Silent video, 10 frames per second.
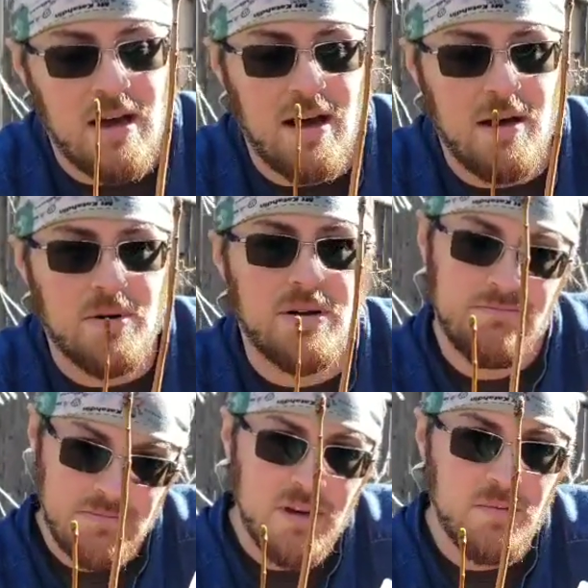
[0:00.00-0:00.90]

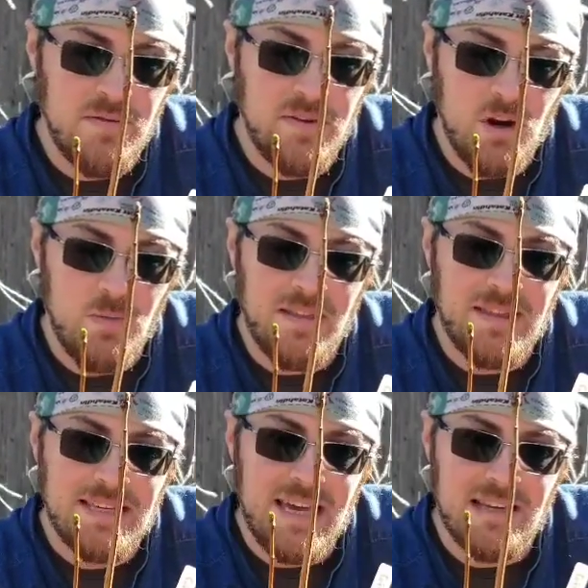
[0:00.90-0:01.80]
But there'll be a video
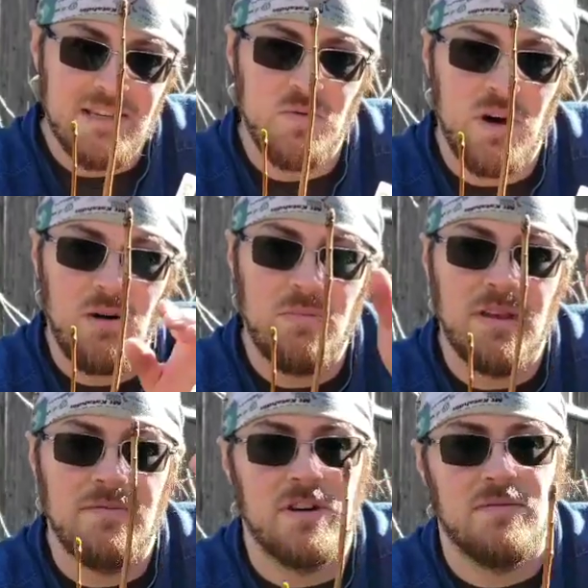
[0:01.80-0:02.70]
about these guys as well,
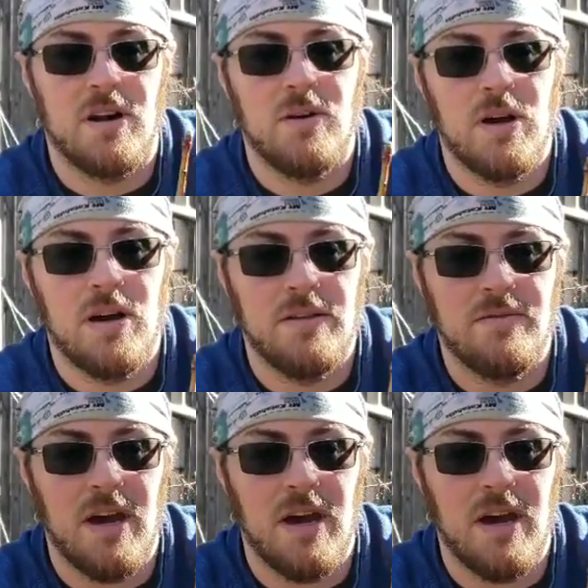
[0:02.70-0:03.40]
but they've done very well.